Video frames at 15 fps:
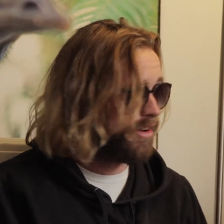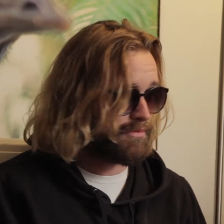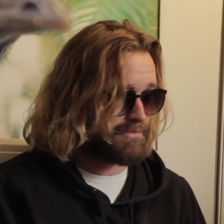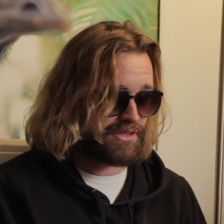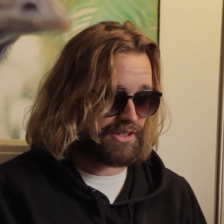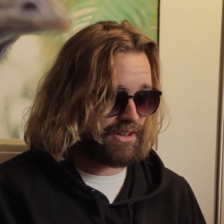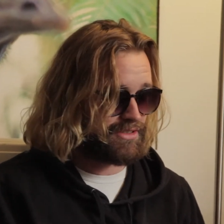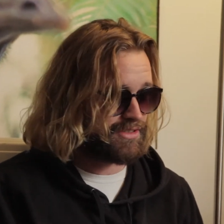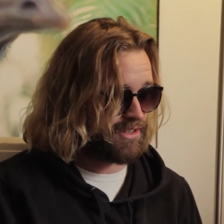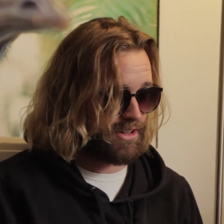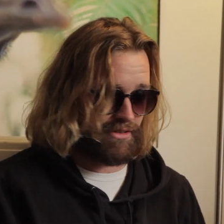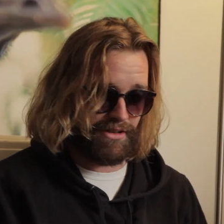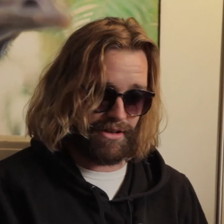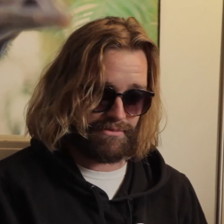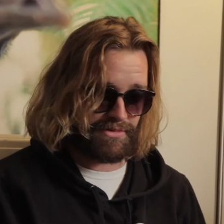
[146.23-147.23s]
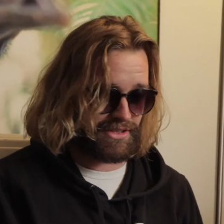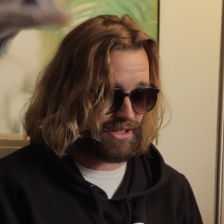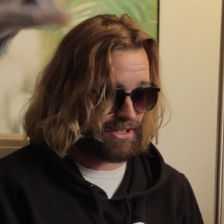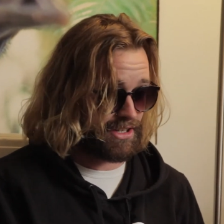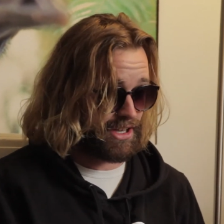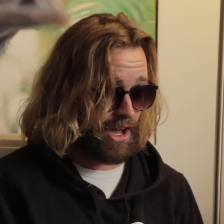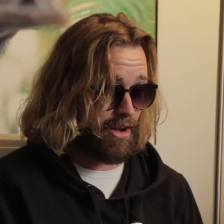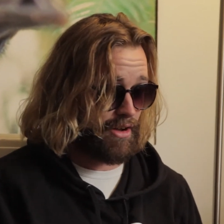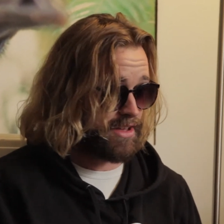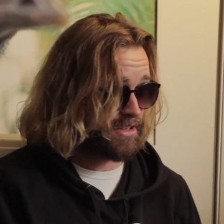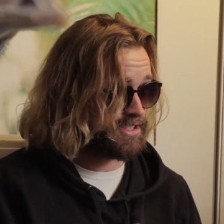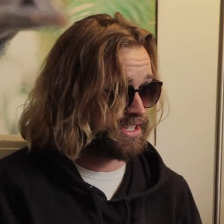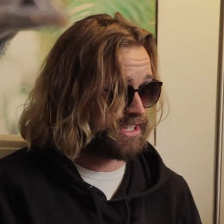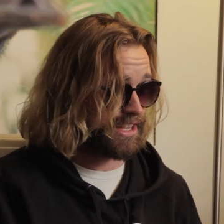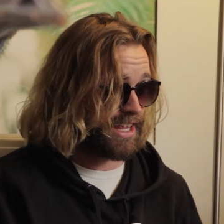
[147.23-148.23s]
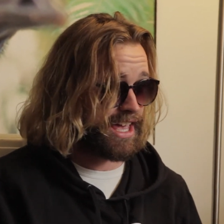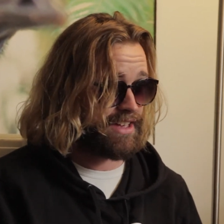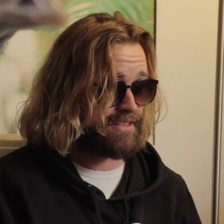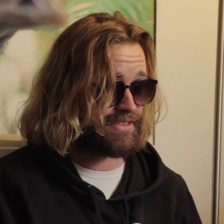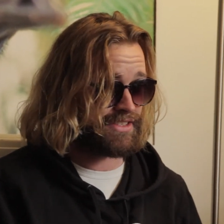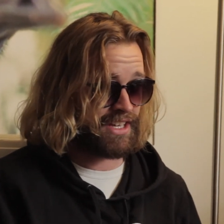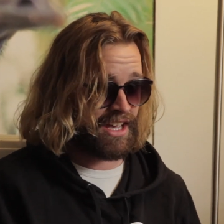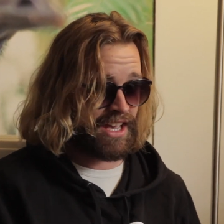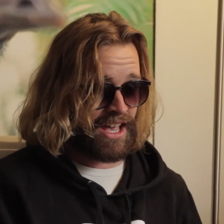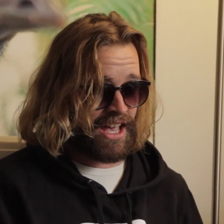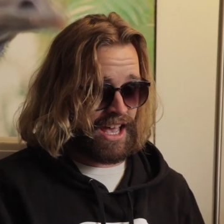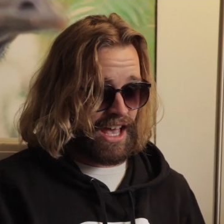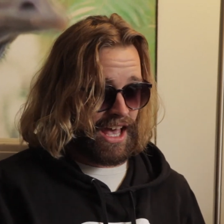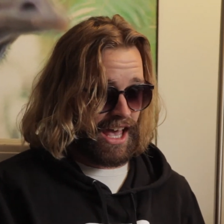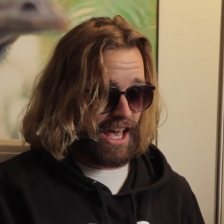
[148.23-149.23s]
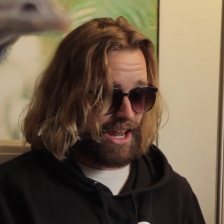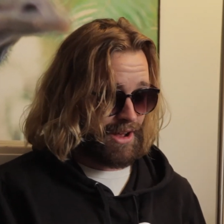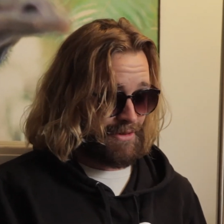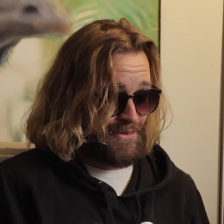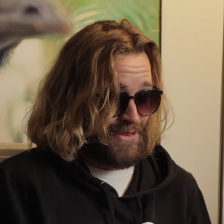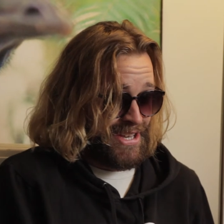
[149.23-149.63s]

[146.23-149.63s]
I'm so sorry. I'm just gonna go." And she leaves, mm. and I'm